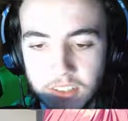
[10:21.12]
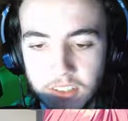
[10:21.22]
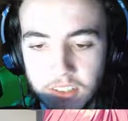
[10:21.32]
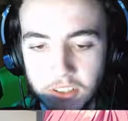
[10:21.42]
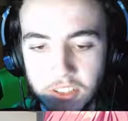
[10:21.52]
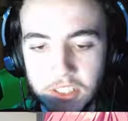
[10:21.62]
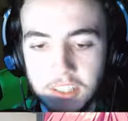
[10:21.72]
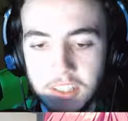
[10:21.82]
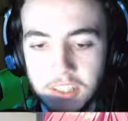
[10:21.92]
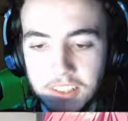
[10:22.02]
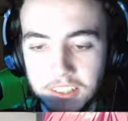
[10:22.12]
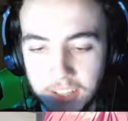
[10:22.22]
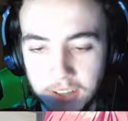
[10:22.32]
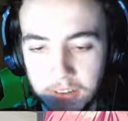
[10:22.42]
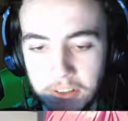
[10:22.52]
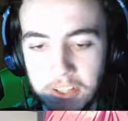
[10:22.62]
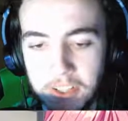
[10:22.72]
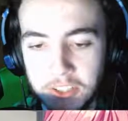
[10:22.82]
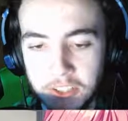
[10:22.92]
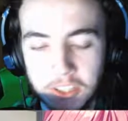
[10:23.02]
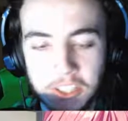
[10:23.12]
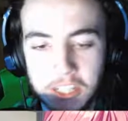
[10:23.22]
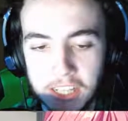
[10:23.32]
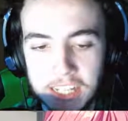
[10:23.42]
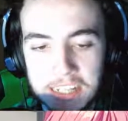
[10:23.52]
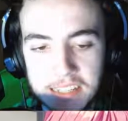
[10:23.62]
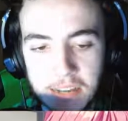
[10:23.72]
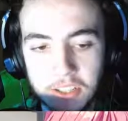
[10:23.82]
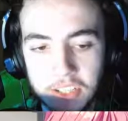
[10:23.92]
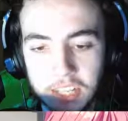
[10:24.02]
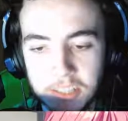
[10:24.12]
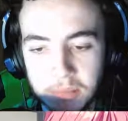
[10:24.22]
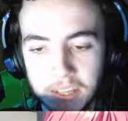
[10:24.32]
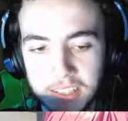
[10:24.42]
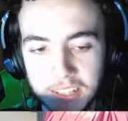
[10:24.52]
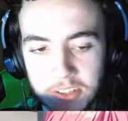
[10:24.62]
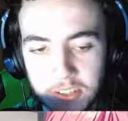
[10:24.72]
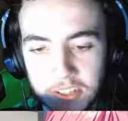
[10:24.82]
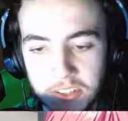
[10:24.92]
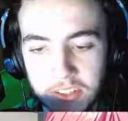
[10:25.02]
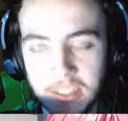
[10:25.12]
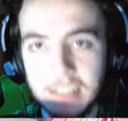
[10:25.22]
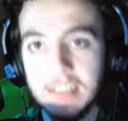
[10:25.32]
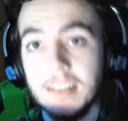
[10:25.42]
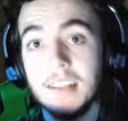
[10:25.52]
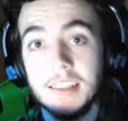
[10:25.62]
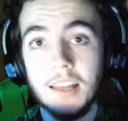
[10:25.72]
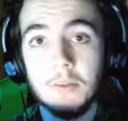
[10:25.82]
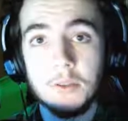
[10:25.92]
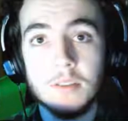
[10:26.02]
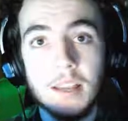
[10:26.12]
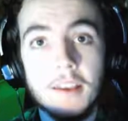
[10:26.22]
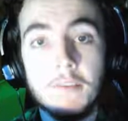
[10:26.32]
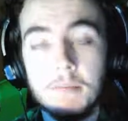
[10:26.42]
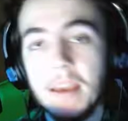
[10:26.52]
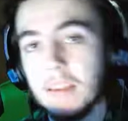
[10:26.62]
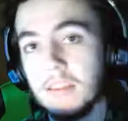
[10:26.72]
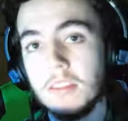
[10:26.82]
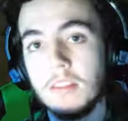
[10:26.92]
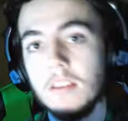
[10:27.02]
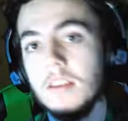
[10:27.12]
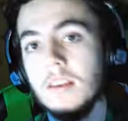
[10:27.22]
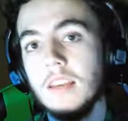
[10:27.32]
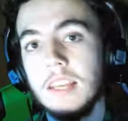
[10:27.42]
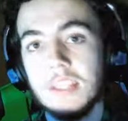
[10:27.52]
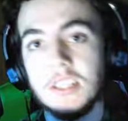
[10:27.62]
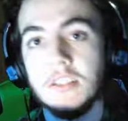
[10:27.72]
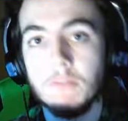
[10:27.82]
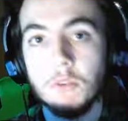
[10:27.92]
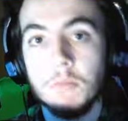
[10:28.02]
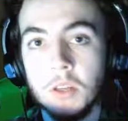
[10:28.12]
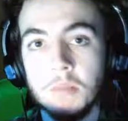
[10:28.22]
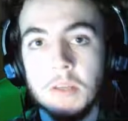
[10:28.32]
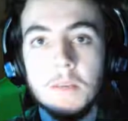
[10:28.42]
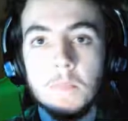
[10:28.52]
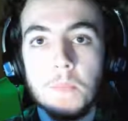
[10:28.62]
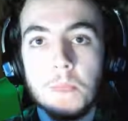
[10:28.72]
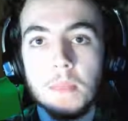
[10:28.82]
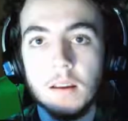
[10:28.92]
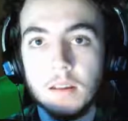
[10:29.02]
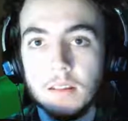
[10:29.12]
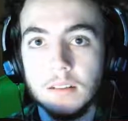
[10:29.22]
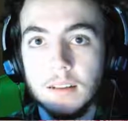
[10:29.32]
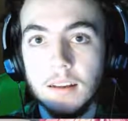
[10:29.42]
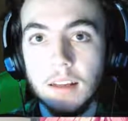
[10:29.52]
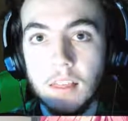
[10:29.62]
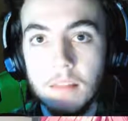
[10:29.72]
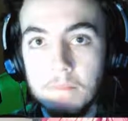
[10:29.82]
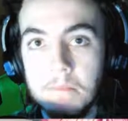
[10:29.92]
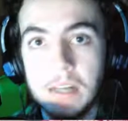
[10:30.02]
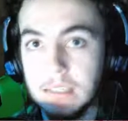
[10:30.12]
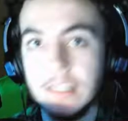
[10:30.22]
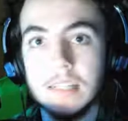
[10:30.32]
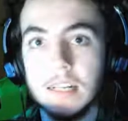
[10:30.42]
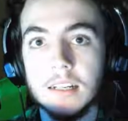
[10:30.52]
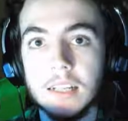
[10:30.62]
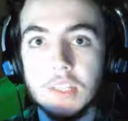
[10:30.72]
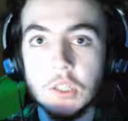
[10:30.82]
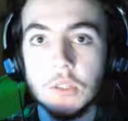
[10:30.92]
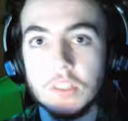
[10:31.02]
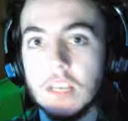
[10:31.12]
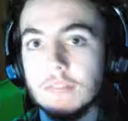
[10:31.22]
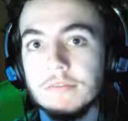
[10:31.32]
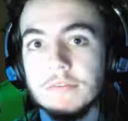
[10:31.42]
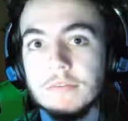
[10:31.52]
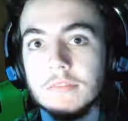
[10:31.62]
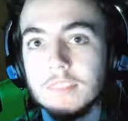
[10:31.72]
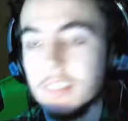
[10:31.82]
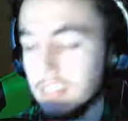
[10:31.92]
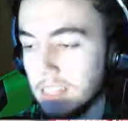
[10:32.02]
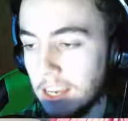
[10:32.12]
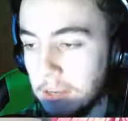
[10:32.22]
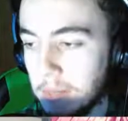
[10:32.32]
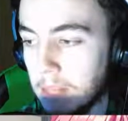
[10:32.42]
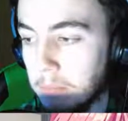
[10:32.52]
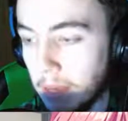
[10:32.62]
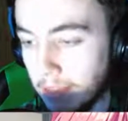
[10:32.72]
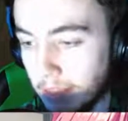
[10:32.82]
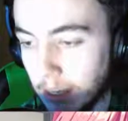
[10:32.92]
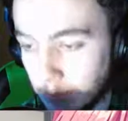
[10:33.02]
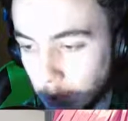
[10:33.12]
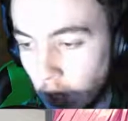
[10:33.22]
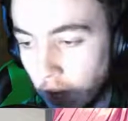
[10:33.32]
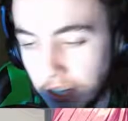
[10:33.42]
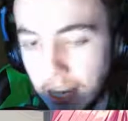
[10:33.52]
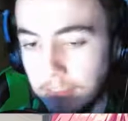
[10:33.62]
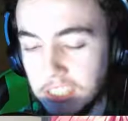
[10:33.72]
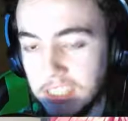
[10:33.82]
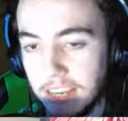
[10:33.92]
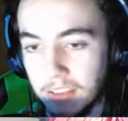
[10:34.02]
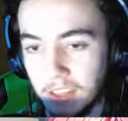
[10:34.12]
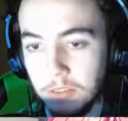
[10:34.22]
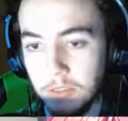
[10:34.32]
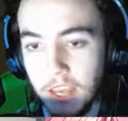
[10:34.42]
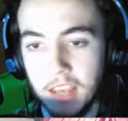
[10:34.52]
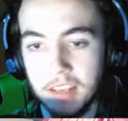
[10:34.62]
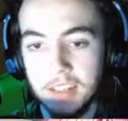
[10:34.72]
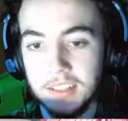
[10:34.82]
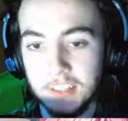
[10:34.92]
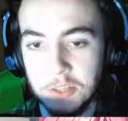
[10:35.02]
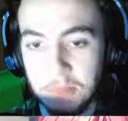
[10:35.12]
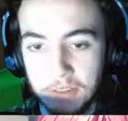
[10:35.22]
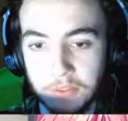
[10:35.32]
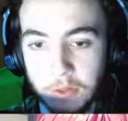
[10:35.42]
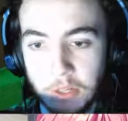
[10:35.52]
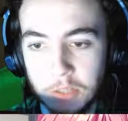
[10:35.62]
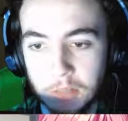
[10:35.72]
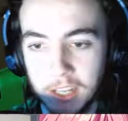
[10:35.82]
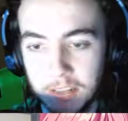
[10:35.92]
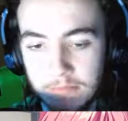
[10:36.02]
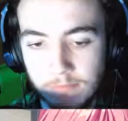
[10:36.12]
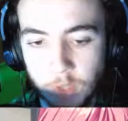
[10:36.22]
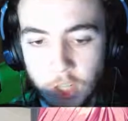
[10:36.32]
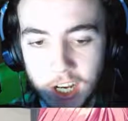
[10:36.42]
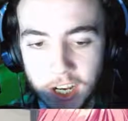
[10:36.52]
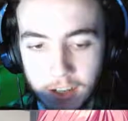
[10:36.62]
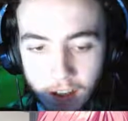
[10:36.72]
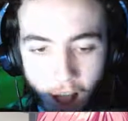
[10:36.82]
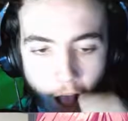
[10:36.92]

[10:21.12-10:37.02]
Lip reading: Suddenly, Sayori leans down and takes a bite of Natsuki's cookie. That was, if Beth is in the room with me, my dinner is not safe. Like, I could be like, Beth, I'm starving, I haven't eaten anything all day. This is my food. And she'll be like, chicken.